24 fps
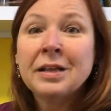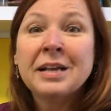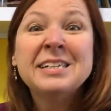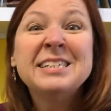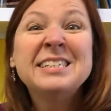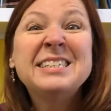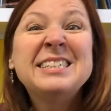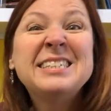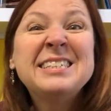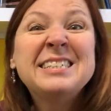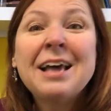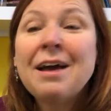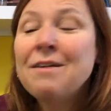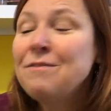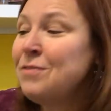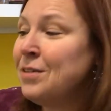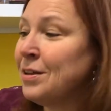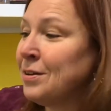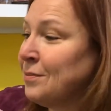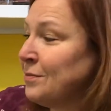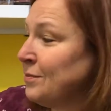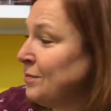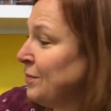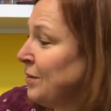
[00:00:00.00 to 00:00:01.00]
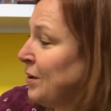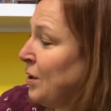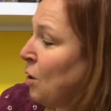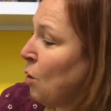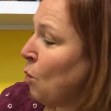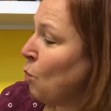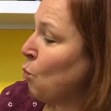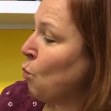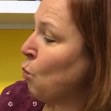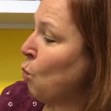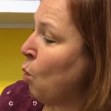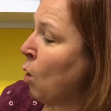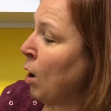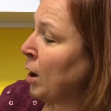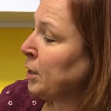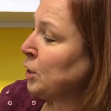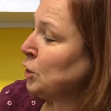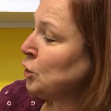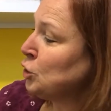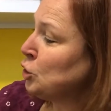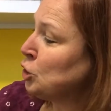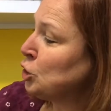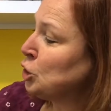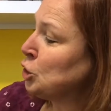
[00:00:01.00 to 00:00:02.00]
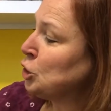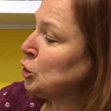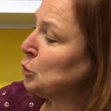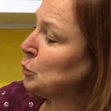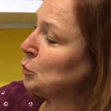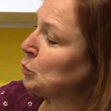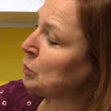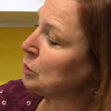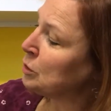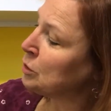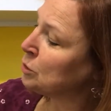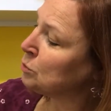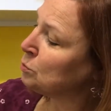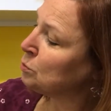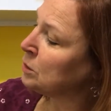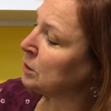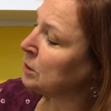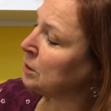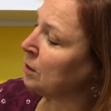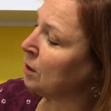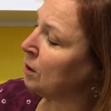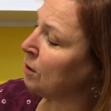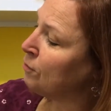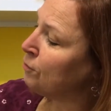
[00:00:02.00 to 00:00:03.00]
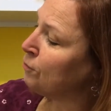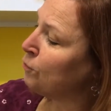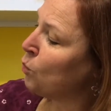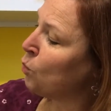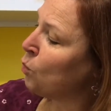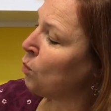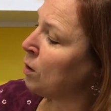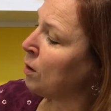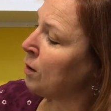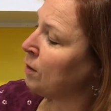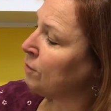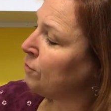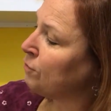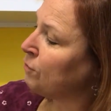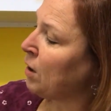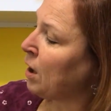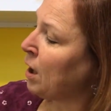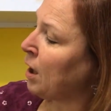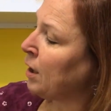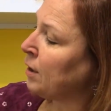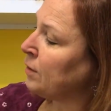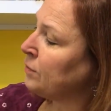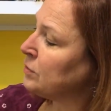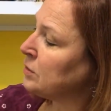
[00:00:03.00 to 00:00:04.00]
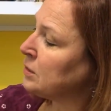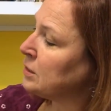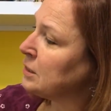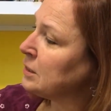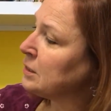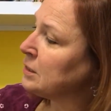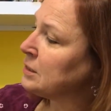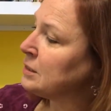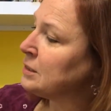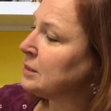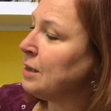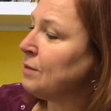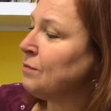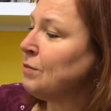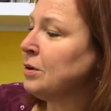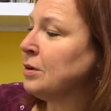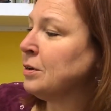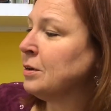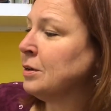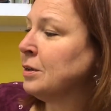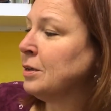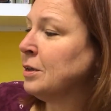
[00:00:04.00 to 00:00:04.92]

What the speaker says: 7. 1, 2, 3, 4, 5, 6, 7.